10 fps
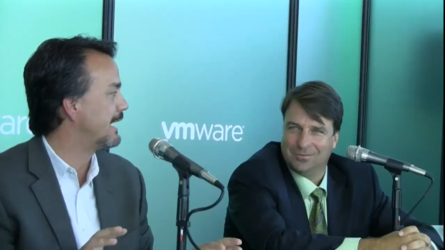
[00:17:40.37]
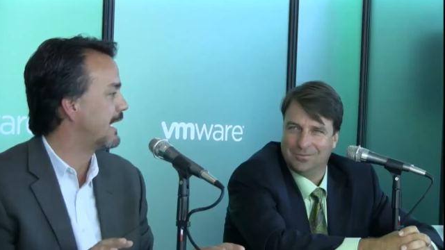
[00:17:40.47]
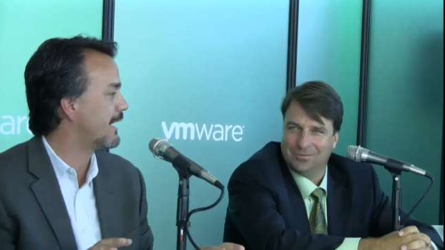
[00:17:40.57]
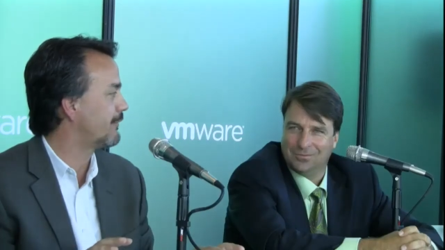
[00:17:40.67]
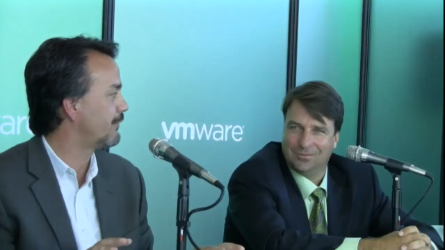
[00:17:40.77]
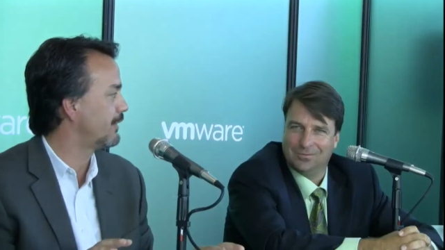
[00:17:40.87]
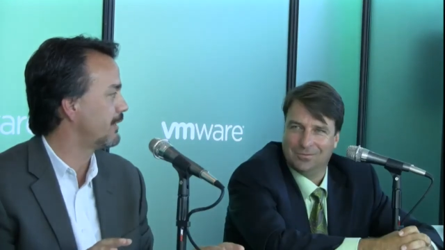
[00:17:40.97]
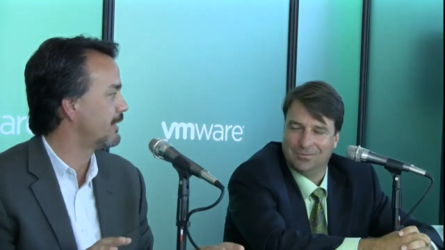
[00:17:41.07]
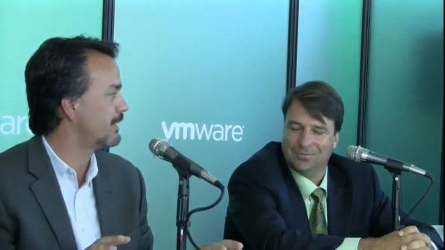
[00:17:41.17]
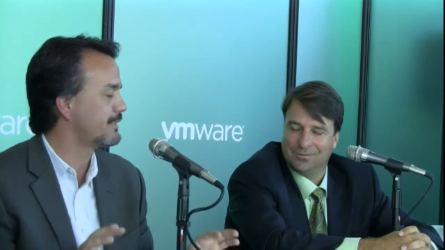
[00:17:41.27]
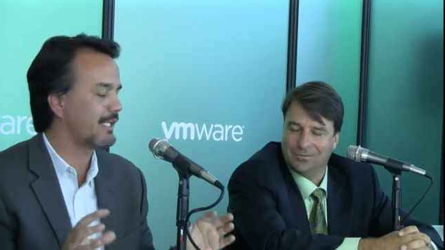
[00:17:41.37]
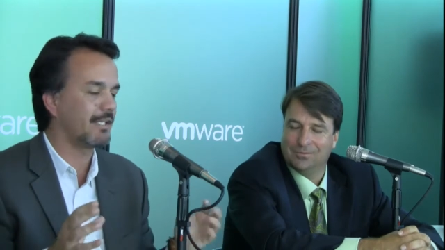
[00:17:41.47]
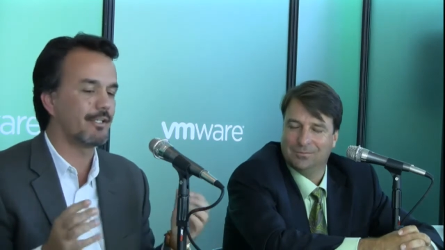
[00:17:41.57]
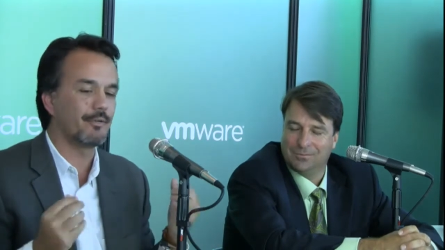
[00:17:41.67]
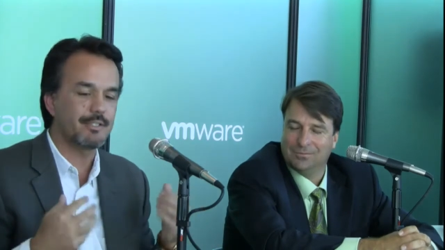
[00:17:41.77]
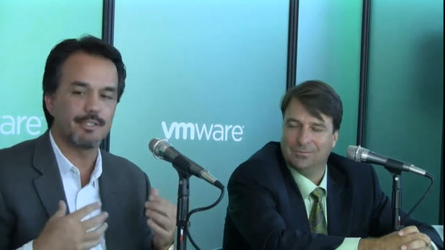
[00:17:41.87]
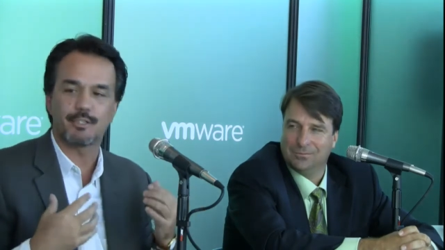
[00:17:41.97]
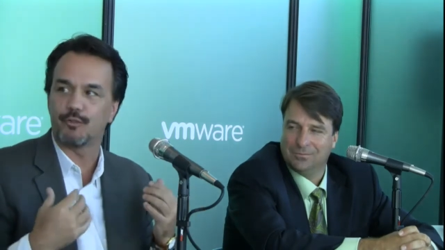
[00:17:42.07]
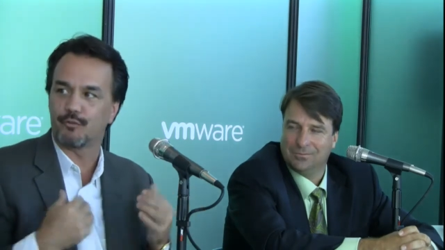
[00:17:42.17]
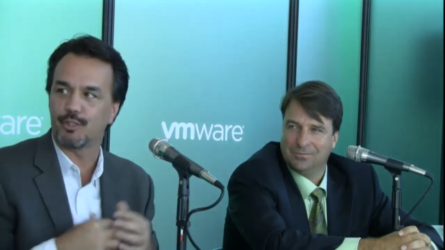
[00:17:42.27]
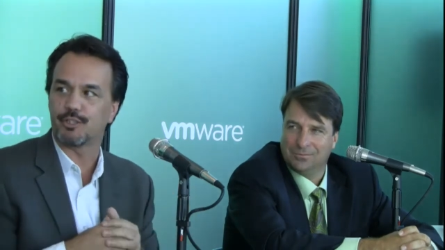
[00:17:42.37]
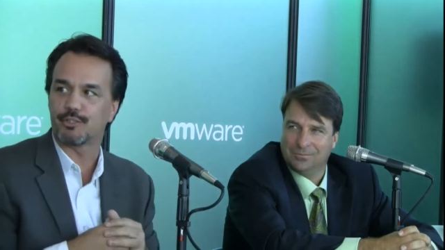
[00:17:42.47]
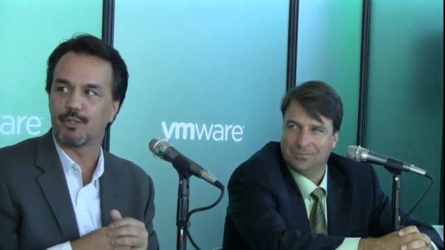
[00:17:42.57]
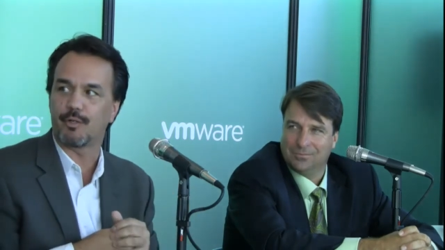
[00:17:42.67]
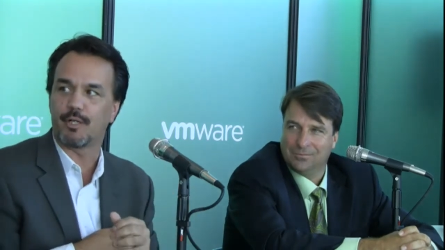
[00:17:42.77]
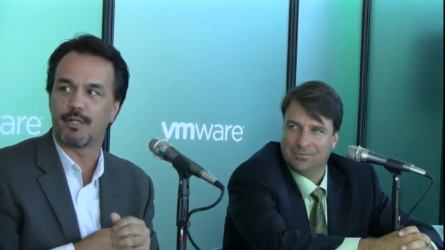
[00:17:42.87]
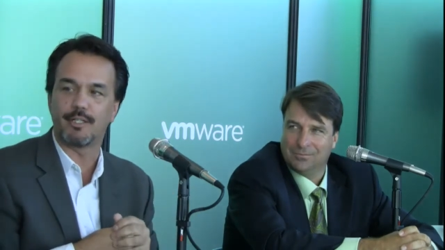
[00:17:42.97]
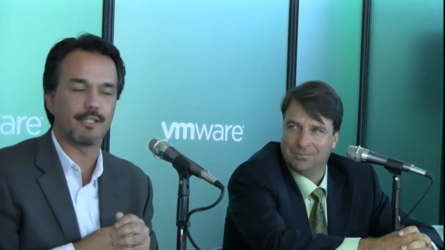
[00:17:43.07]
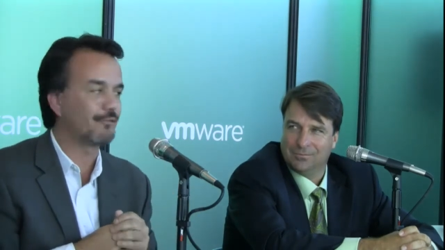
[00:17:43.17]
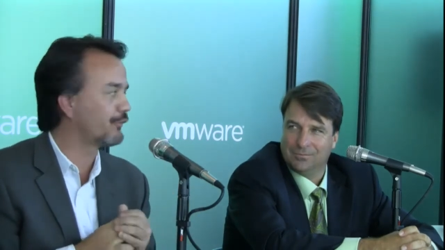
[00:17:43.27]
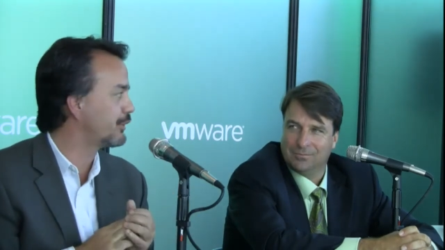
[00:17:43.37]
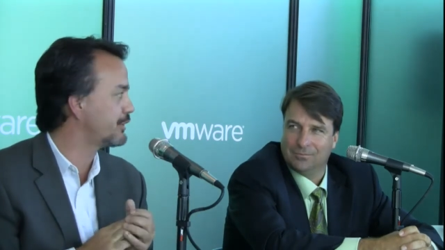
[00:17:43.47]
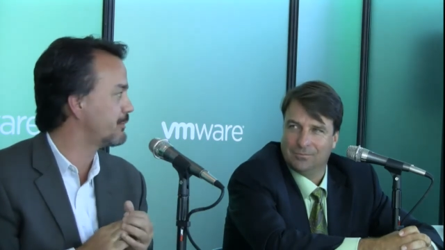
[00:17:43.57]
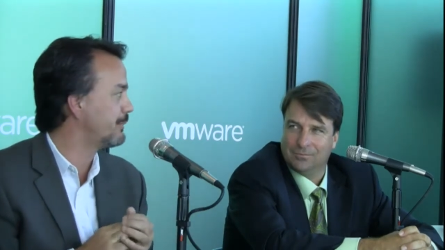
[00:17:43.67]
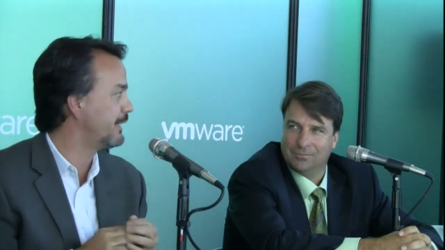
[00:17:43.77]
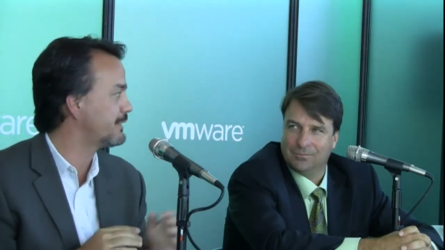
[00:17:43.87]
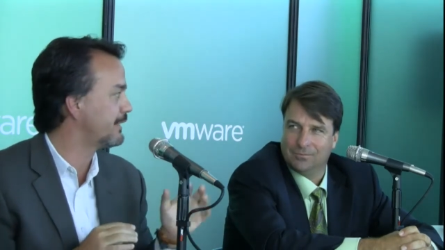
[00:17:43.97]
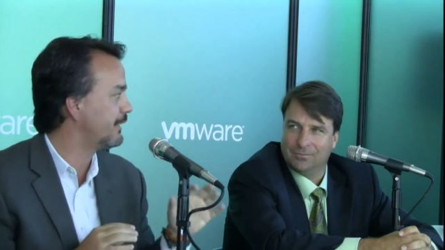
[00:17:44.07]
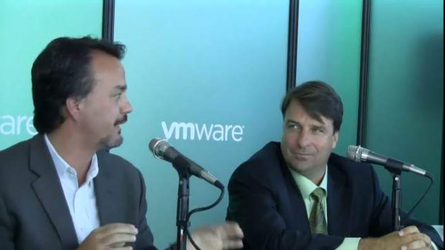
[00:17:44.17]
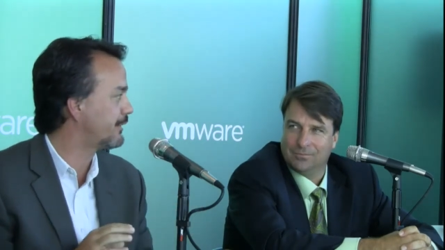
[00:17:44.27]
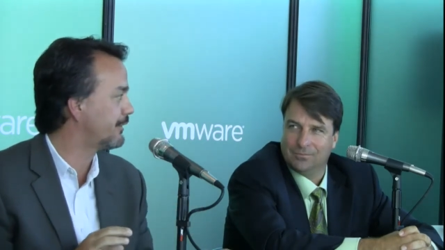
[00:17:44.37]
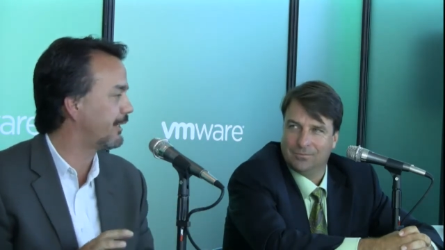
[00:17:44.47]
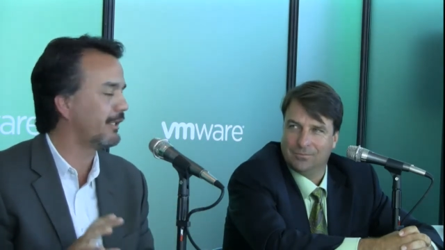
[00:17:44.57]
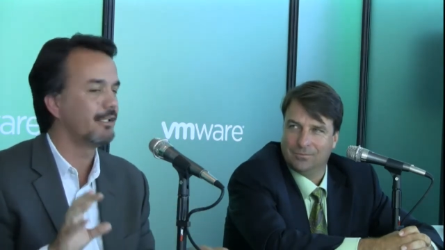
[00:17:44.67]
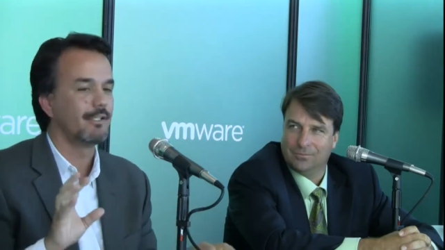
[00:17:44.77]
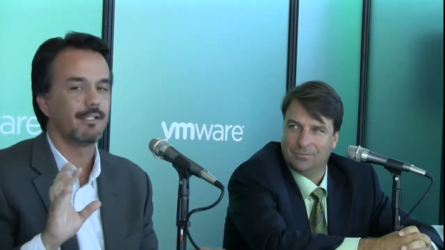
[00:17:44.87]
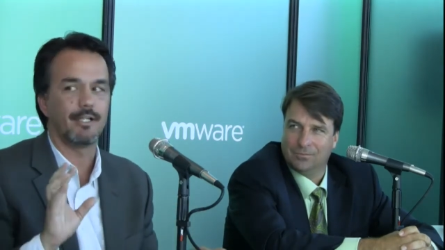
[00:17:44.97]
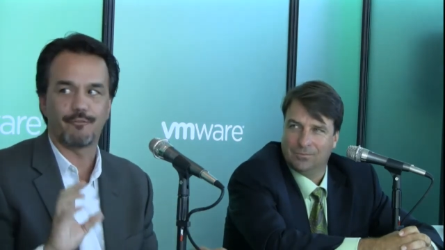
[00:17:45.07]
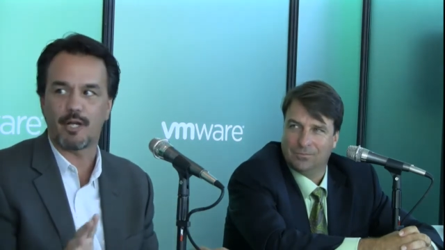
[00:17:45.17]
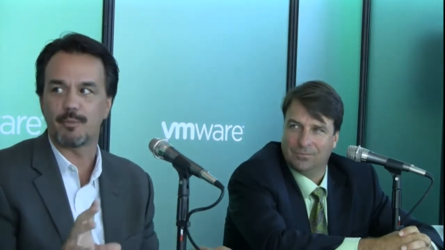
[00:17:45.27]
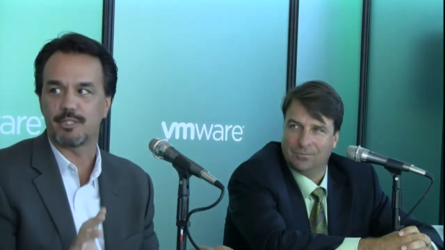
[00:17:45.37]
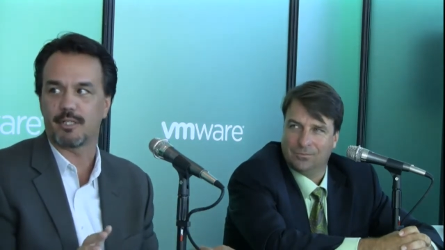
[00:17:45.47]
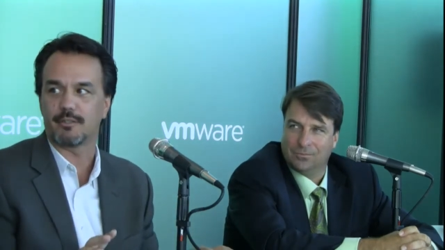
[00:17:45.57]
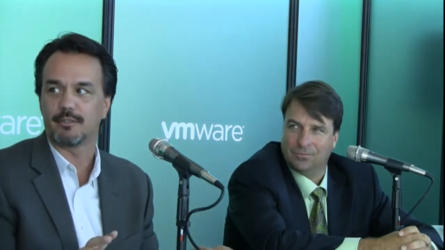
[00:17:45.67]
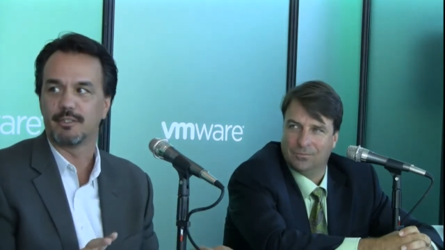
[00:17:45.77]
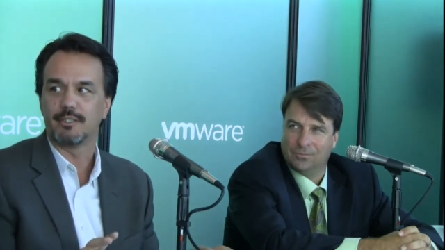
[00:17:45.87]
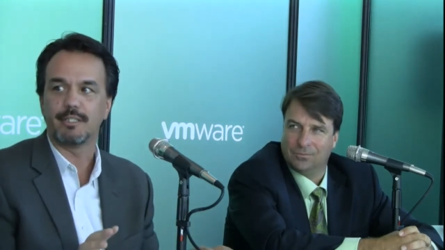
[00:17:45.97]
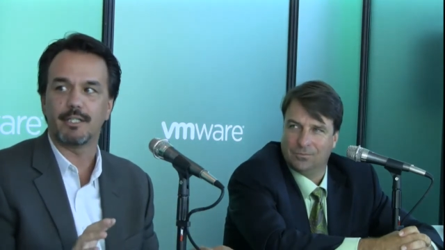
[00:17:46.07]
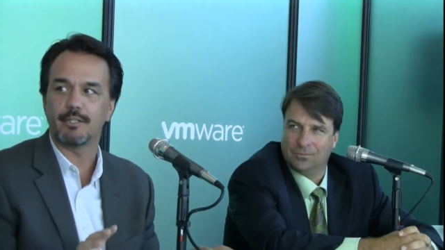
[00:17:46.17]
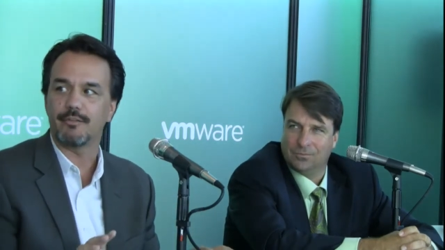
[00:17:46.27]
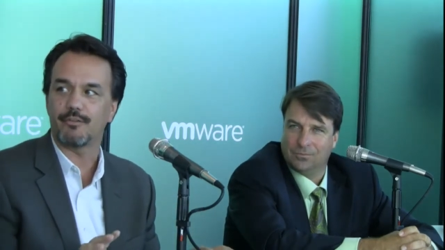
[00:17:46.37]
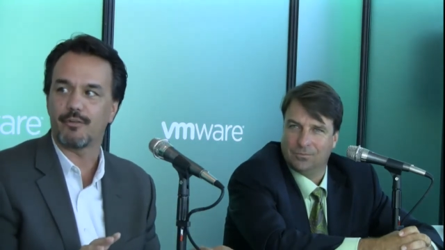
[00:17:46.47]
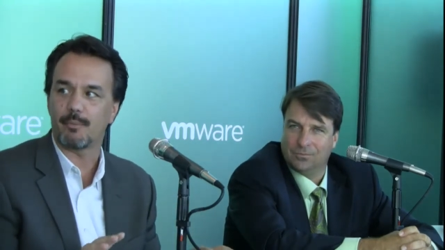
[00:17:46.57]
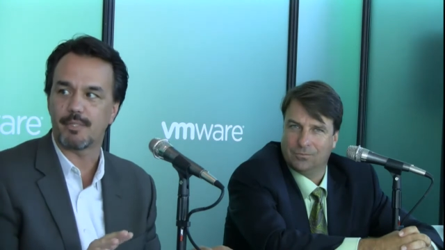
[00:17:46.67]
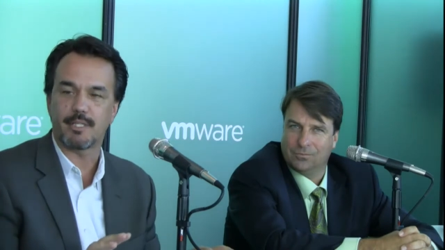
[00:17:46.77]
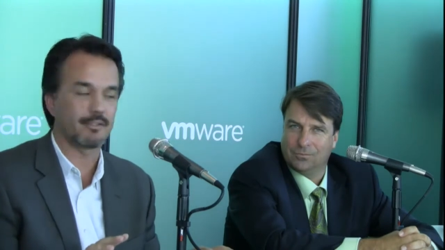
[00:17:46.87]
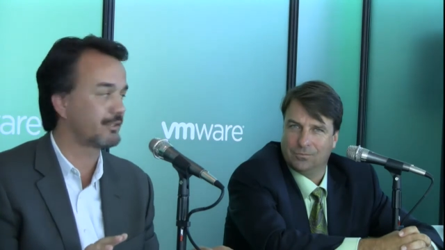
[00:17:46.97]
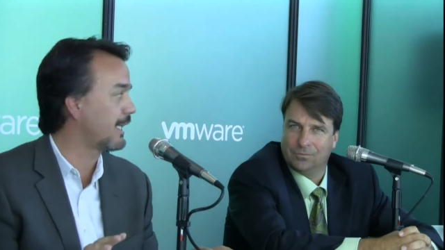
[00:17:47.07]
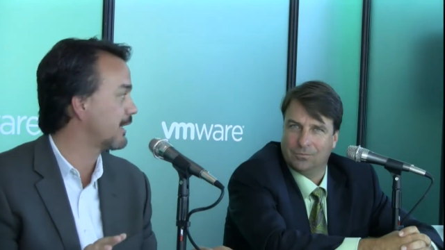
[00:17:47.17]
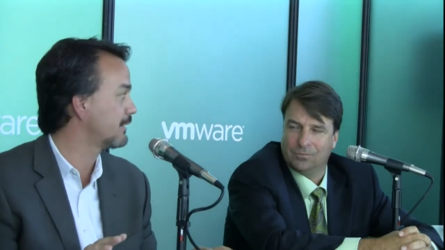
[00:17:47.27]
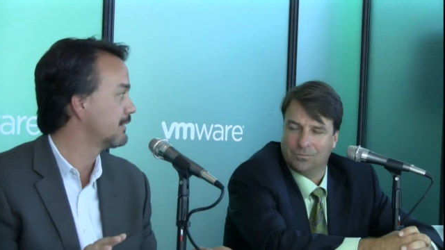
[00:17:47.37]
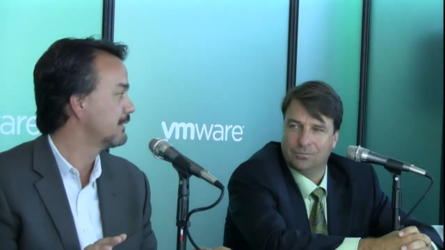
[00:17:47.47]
Speaker 1: they have is that there is this convergence going on, and the convergence means Ethernet and fiber channel. They don't have a fiber channel stack.